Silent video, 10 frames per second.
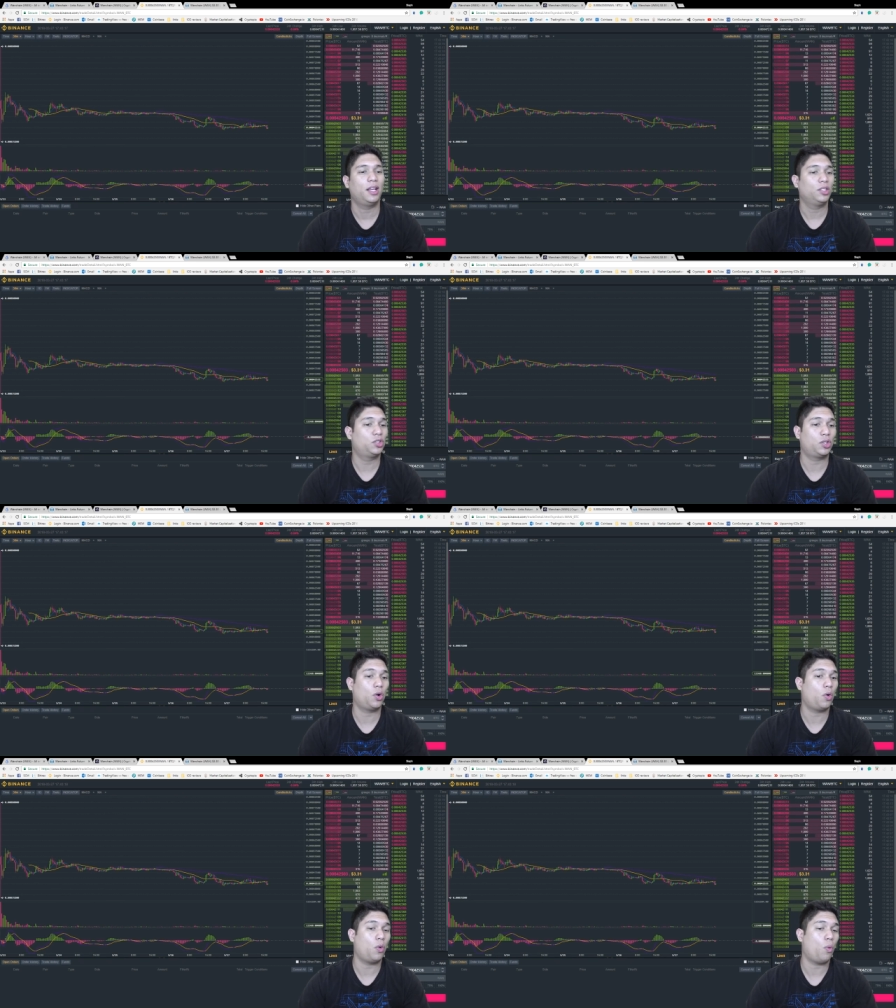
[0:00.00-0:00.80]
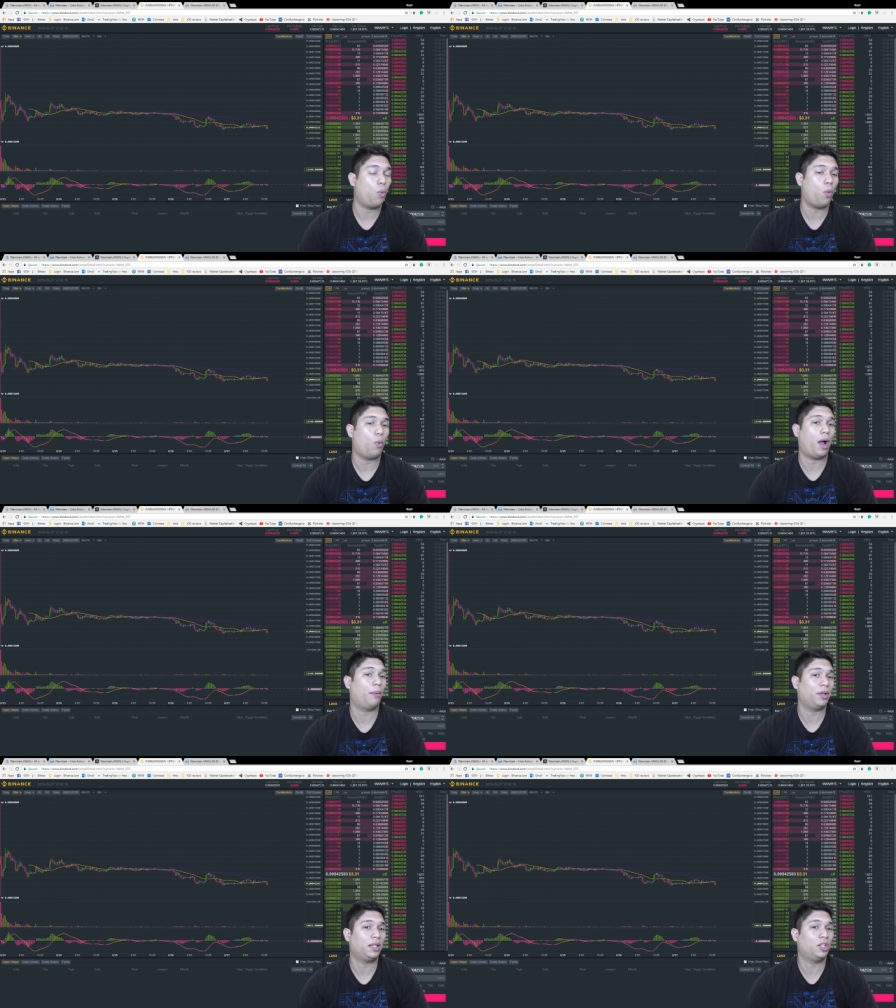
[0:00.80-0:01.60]
So
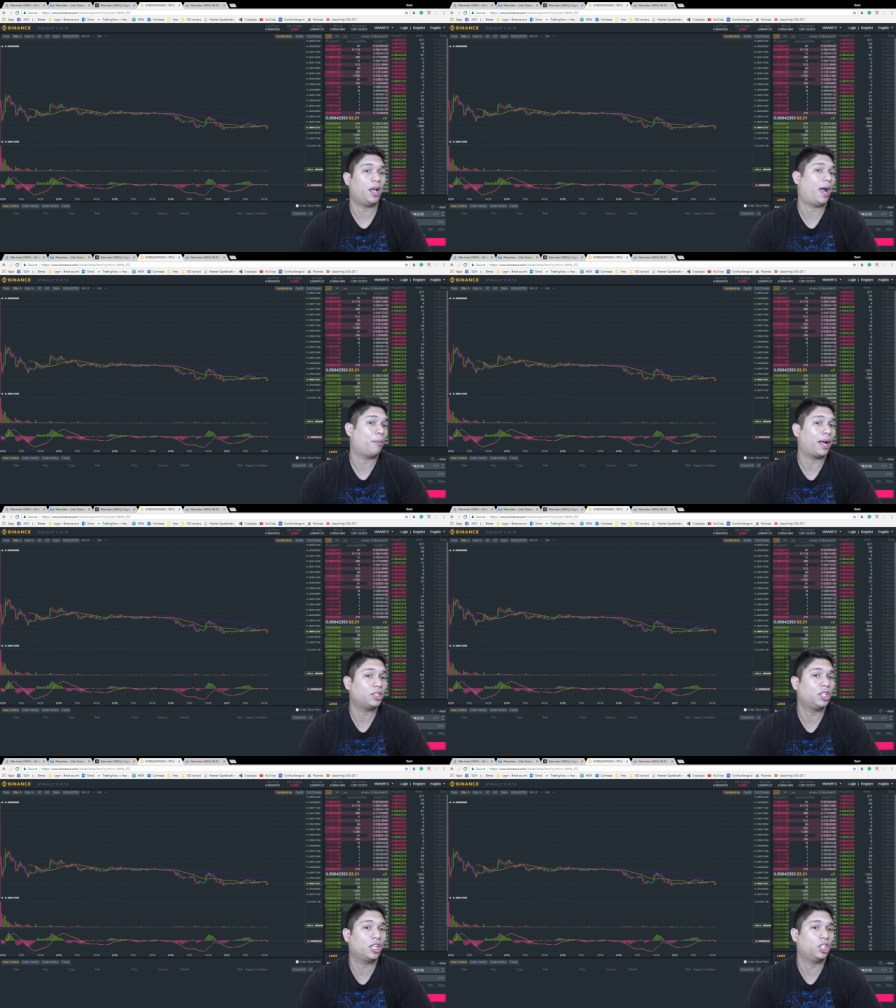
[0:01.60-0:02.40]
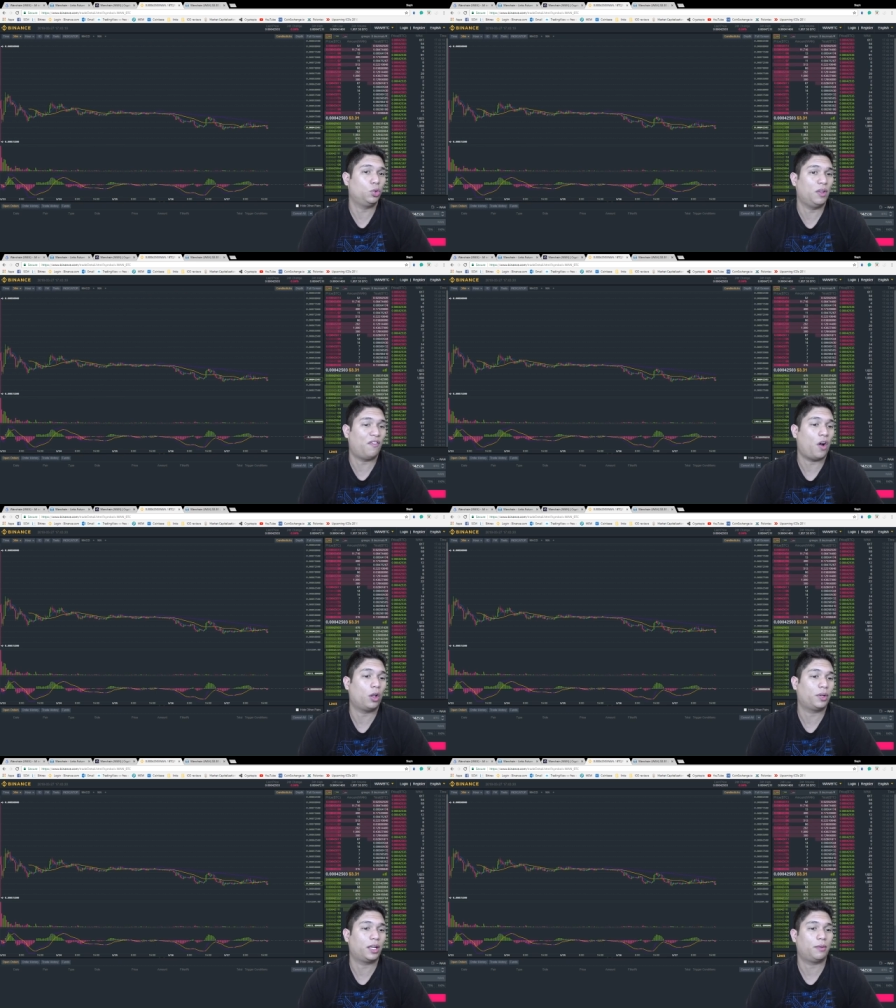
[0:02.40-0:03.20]
I'm gonna I'm actually gonna do the
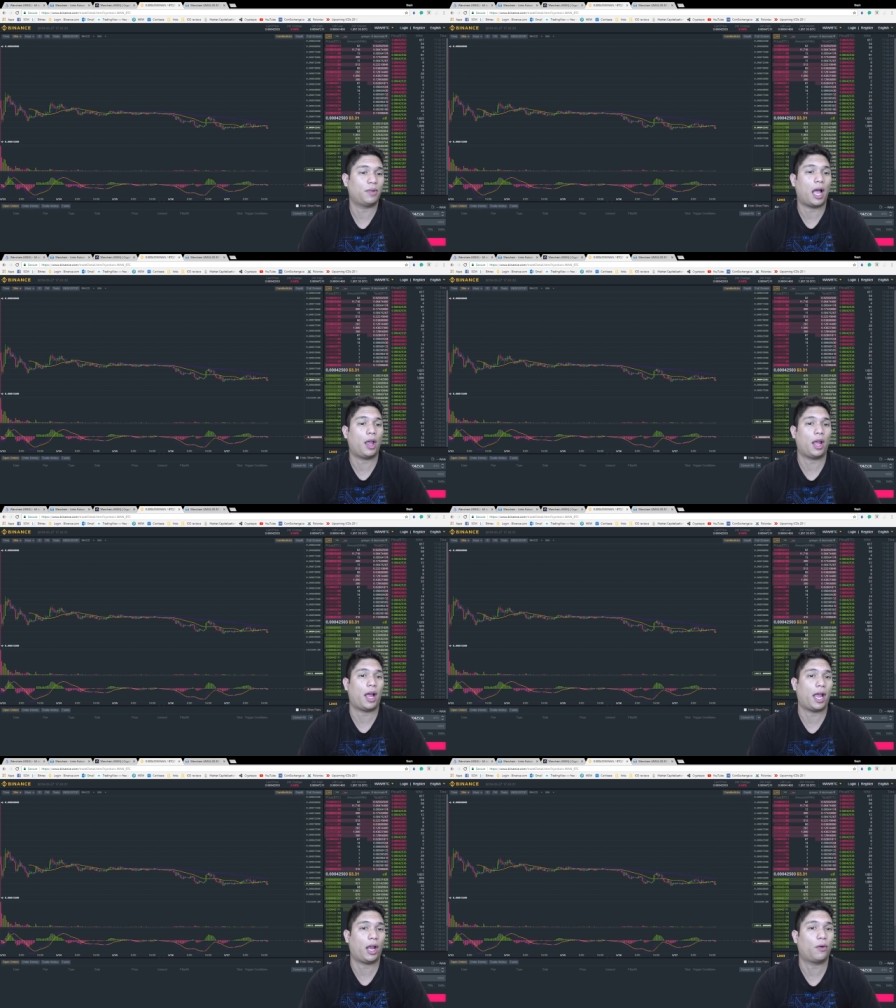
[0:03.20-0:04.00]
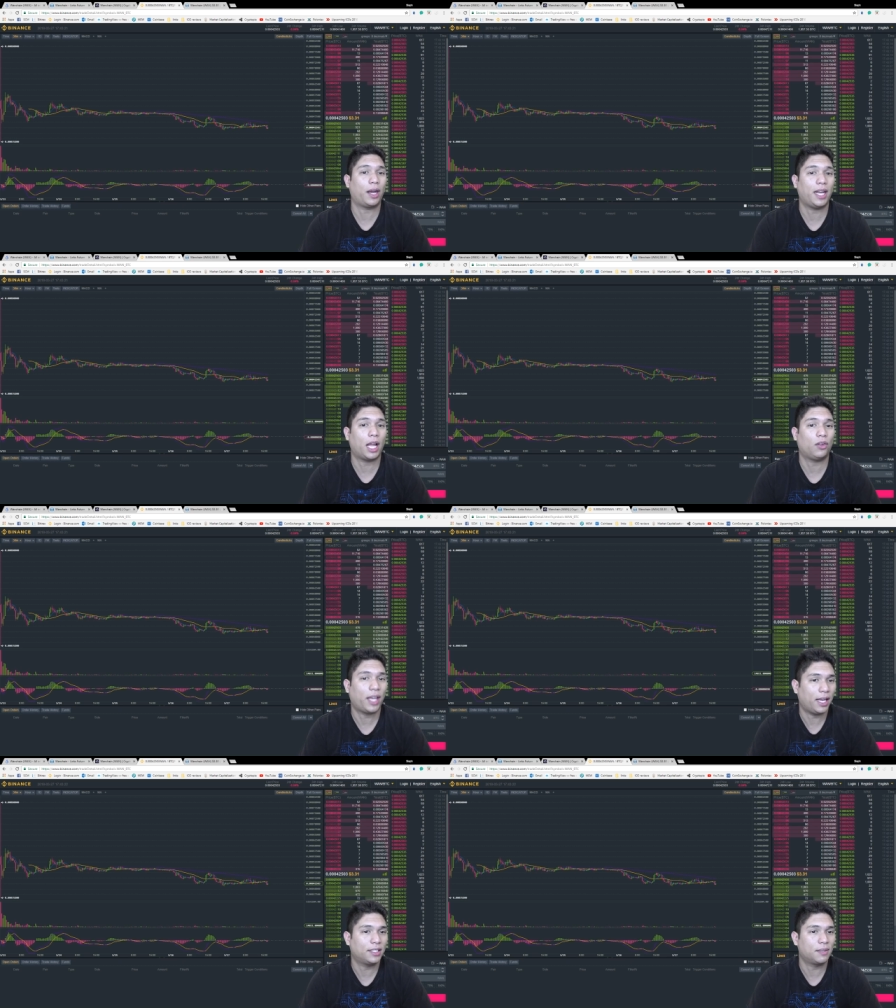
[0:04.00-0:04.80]
following. I I already
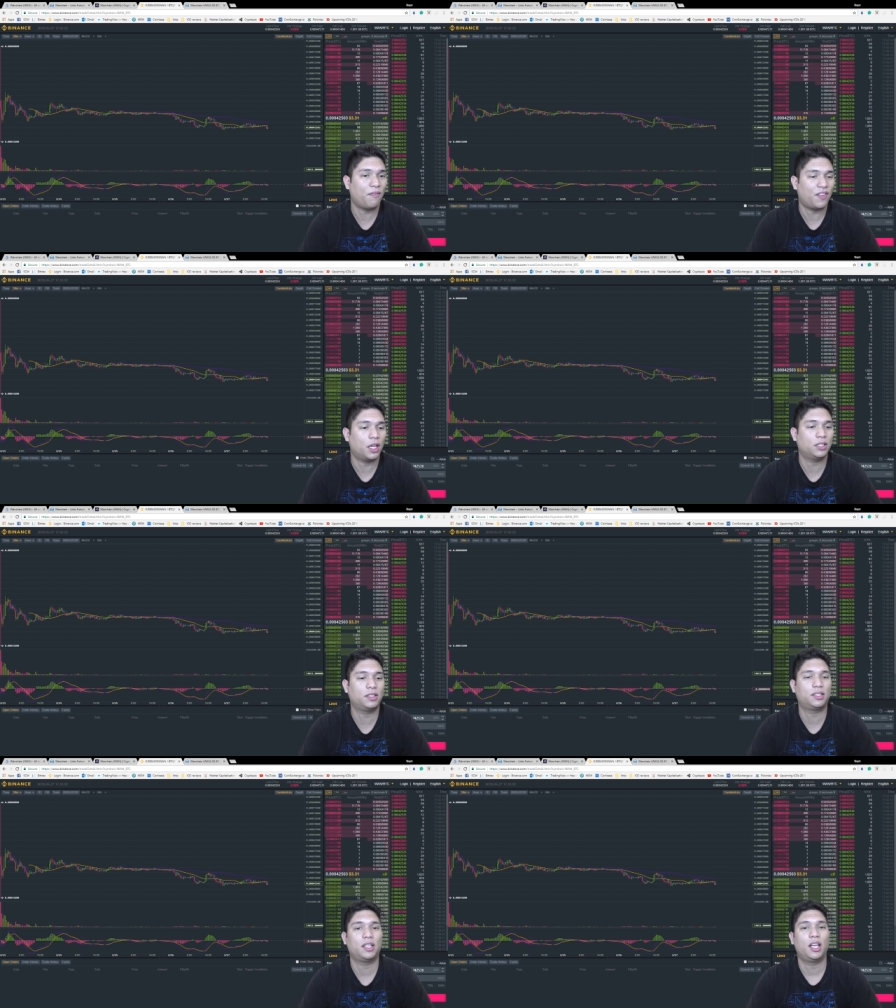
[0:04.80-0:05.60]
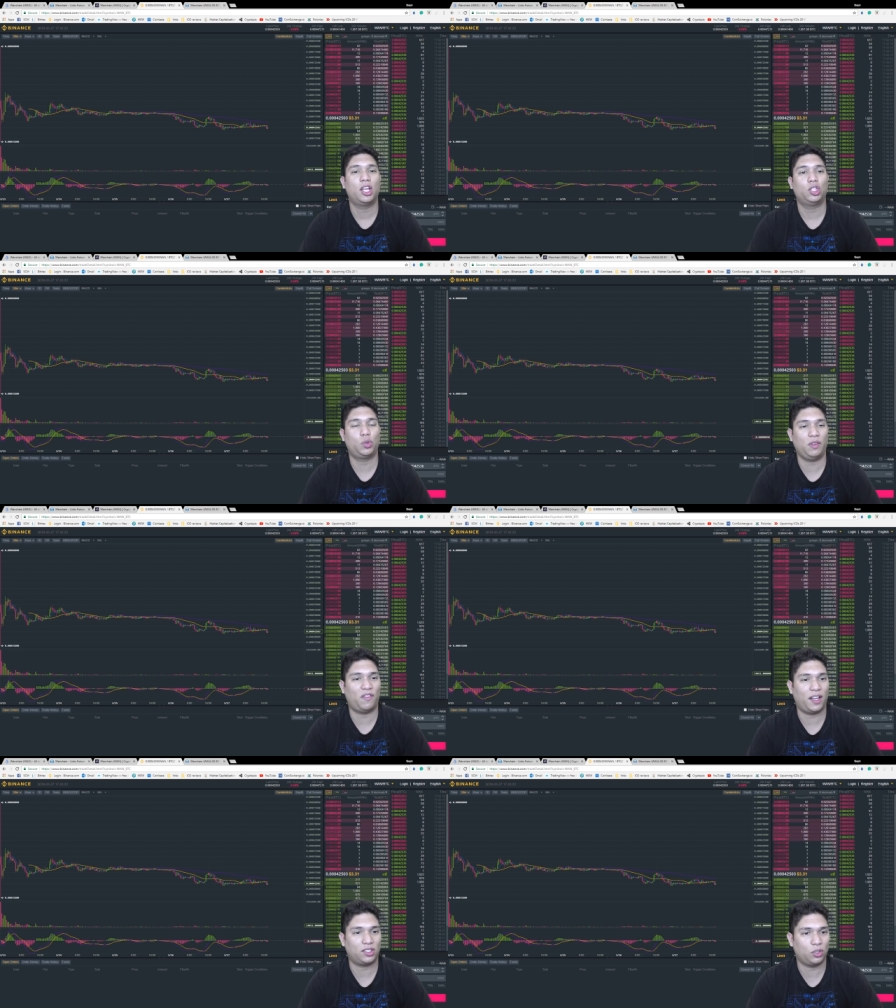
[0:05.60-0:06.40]
allocated some funds to
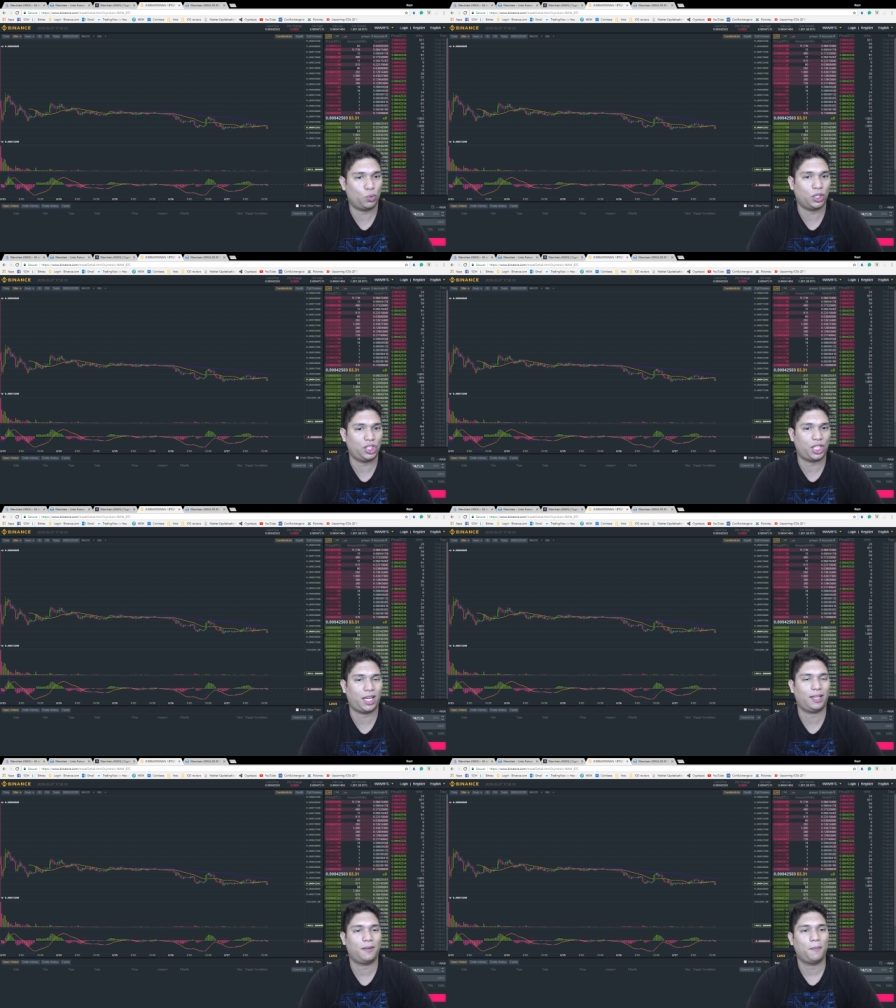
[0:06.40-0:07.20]
invest on Wanchain.